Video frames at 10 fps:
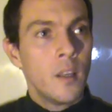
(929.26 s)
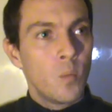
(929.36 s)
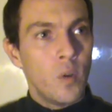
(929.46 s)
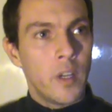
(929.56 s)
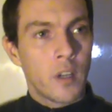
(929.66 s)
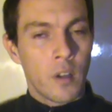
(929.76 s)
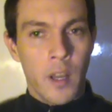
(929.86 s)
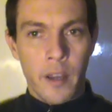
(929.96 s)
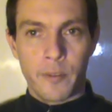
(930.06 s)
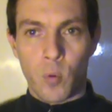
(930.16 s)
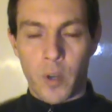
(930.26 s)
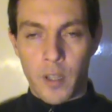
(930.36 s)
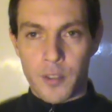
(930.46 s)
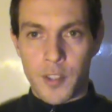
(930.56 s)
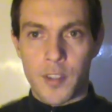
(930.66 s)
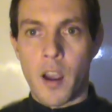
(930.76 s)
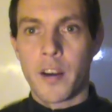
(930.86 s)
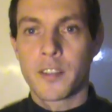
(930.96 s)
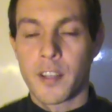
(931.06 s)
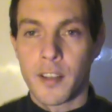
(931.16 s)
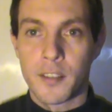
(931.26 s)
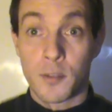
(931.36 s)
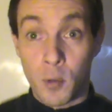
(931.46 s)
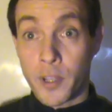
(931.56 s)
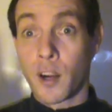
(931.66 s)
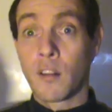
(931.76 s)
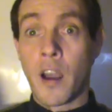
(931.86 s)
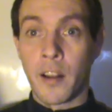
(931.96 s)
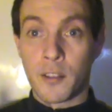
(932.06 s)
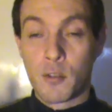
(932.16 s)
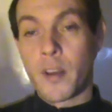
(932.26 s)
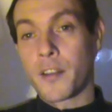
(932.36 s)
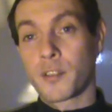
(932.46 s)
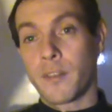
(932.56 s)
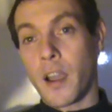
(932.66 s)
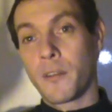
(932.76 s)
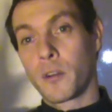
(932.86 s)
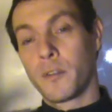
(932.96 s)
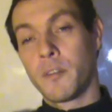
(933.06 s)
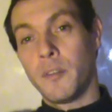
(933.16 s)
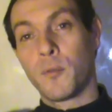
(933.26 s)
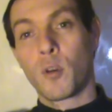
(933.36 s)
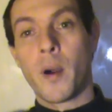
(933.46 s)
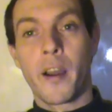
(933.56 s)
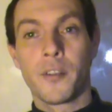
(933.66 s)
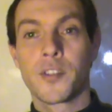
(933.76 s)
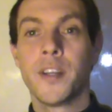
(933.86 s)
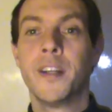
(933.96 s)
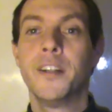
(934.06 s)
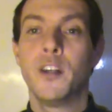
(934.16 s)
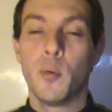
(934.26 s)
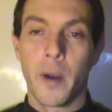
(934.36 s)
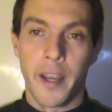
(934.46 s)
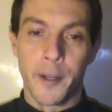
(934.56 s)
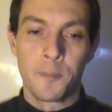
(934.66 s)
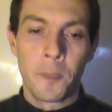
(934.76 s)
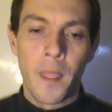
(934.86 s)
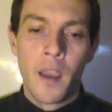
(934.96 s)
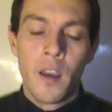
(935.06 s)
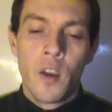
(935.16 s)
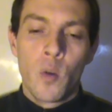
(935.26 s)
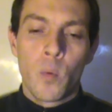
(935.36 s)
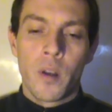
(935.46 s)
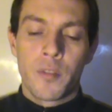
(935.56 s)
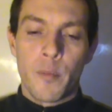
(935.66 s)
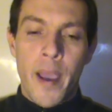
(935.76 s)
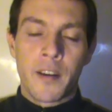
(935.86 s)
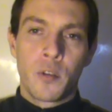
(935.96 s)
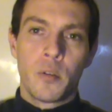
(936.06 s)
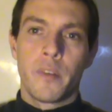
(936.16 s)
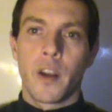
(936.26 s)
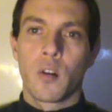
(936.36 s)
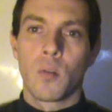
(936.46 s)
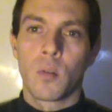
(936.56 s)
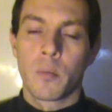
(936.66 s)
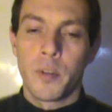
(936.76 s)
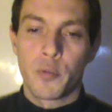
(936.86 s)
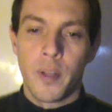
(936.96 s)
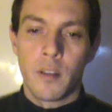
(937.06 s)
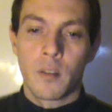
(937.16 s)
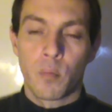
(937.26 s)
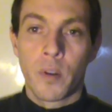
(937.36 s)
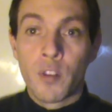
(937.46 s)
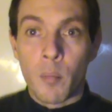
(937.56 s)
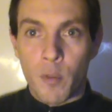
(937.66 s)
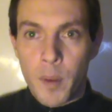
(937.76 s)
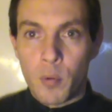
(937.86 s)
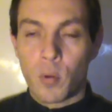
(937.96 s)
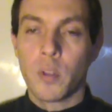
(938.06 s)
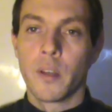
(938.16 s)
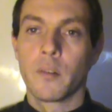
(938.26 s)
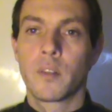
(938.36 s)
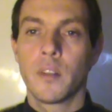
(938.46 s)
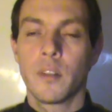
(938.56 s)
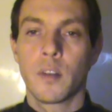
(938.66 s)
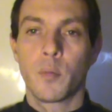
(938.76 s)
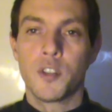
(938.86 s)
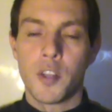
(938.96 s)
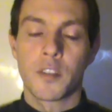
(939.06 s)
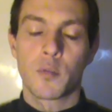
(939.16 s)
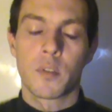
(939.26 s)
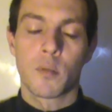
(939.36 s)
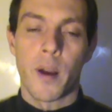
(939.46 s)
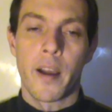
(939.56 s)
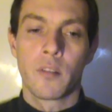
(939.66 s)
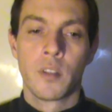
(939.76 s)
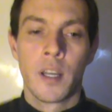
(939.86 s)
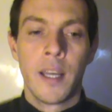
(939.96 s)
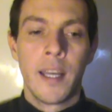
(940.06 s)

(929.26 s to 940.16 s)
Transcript: when you get on I-40, there's a sign that says, North Carolina, 2,554 miles away. Well, the magnitude of error between the real number of people who lived uh, when Jesus was around